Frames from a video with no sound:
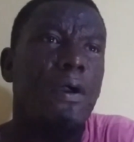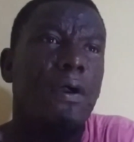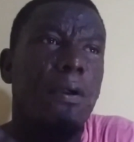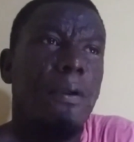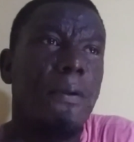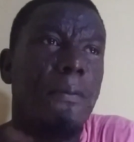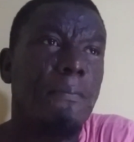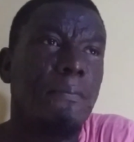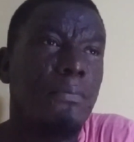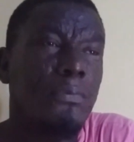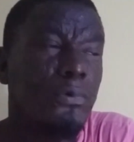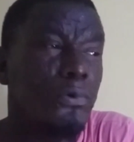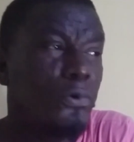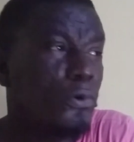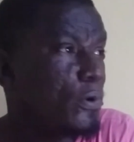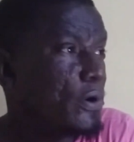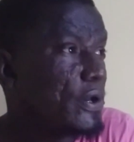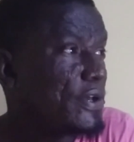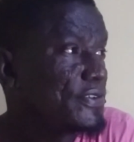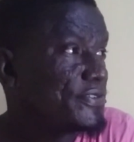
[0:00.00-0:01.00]
And
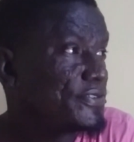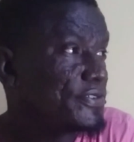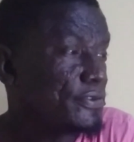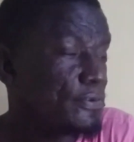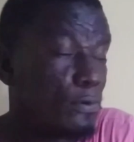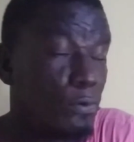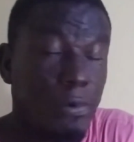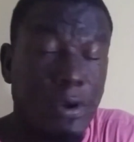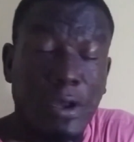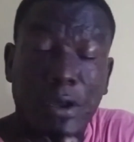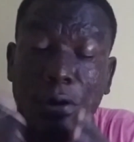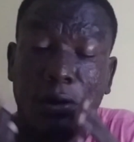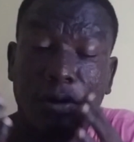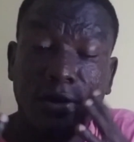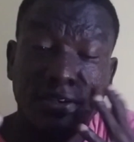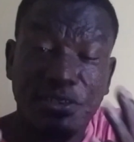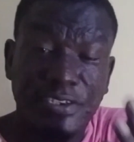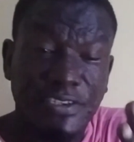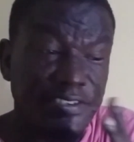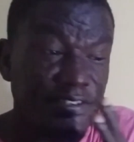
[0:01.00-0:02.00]
who else? Well,
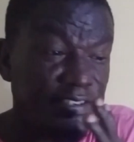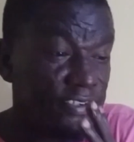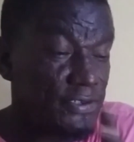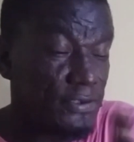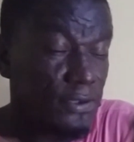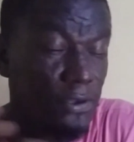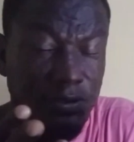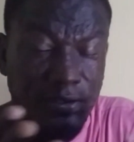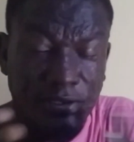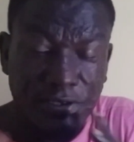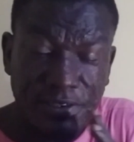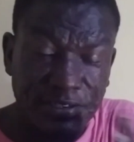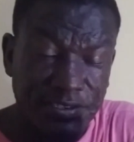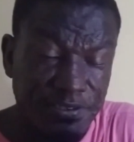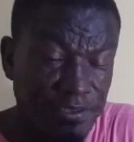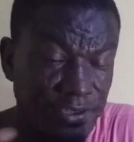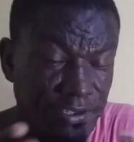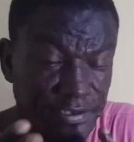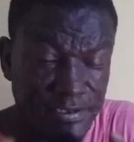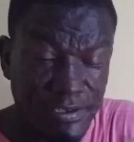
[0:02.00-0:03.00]
all these
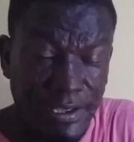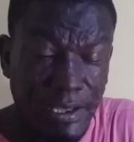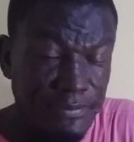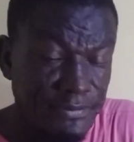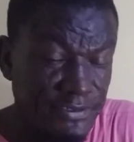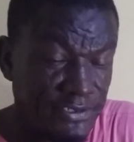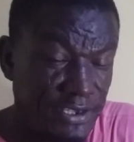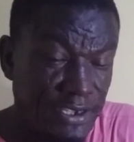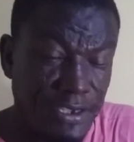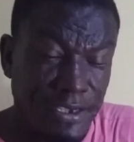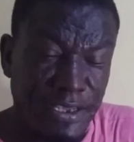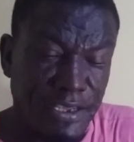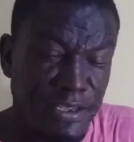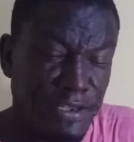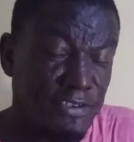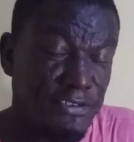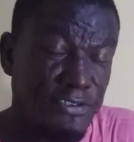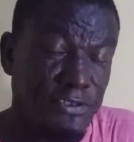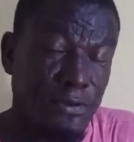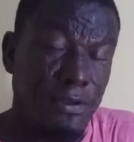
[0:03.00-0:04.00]
things that I'm saying,
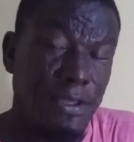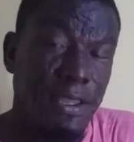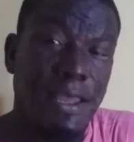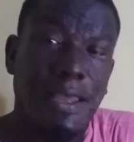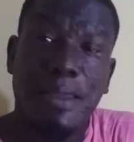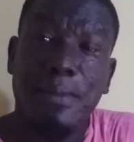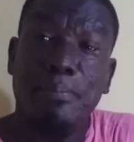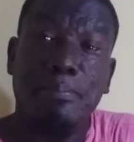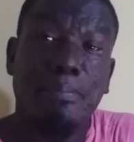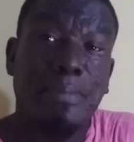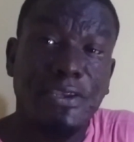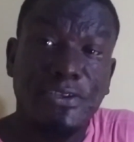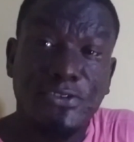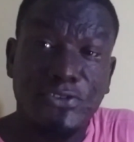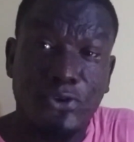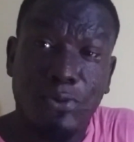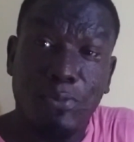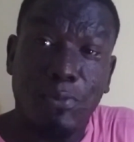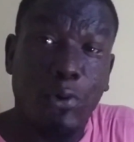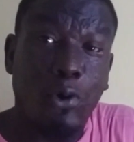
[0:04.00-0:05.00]
it is
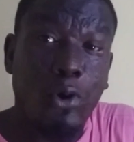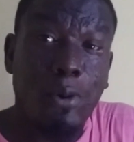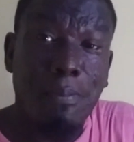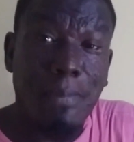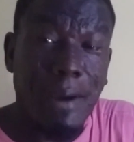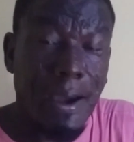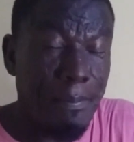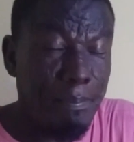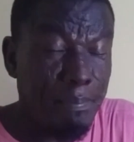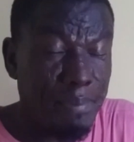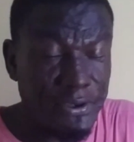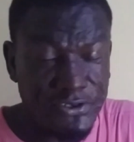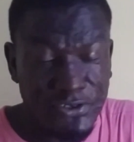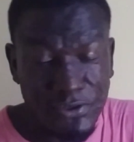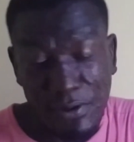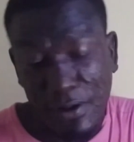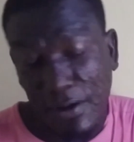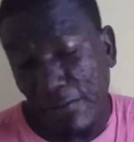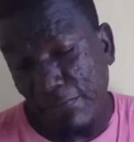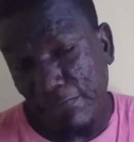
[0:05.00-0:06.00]
based on all my
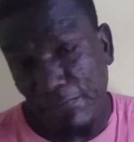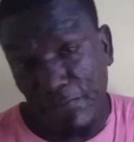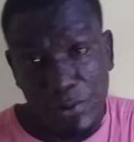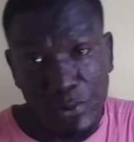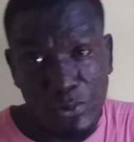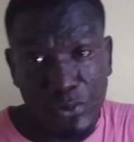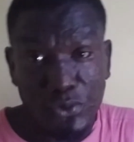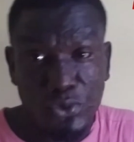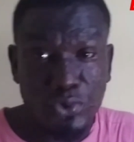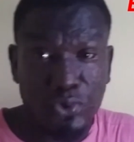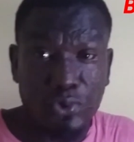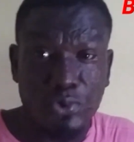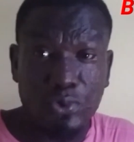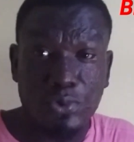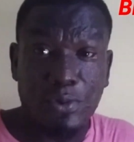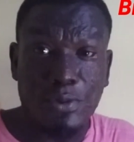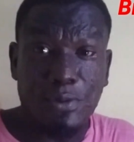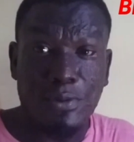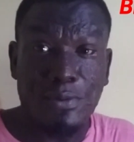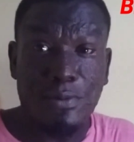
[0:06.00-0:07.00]
personal views.
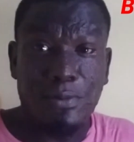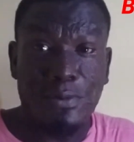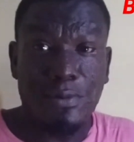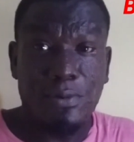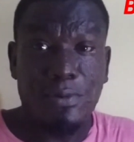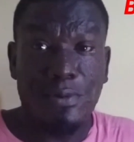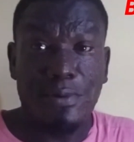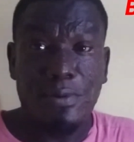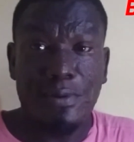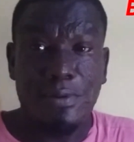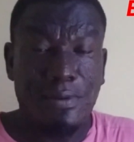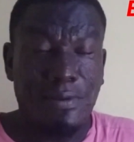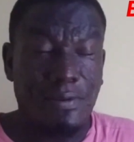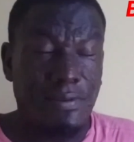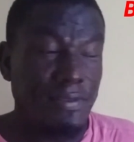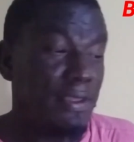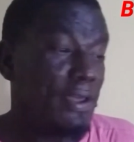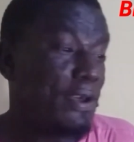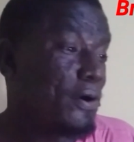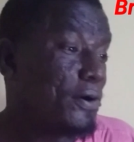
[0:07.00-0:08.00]

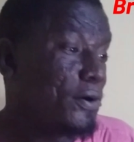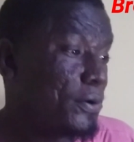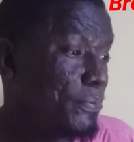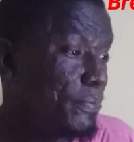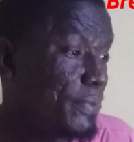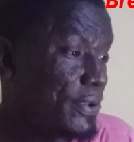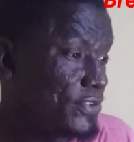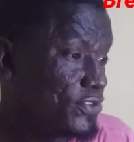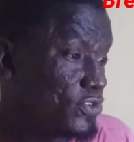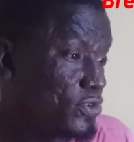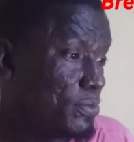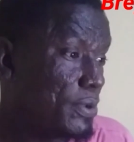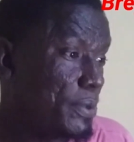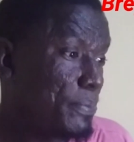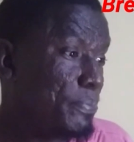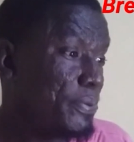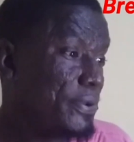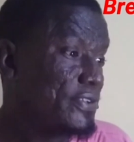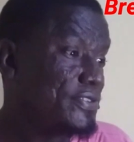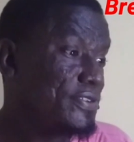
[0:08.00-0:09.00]
They are all based on
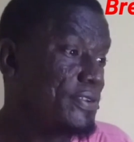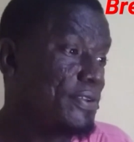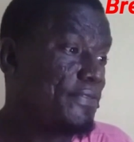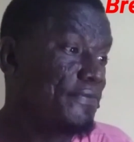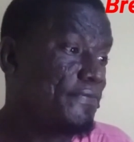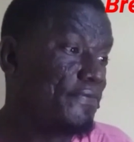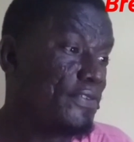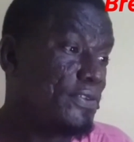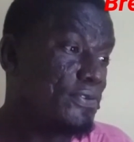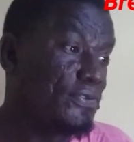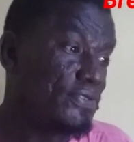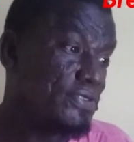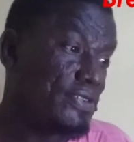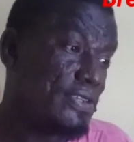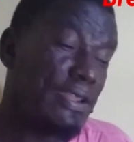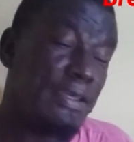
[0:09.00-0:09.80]
my personal views.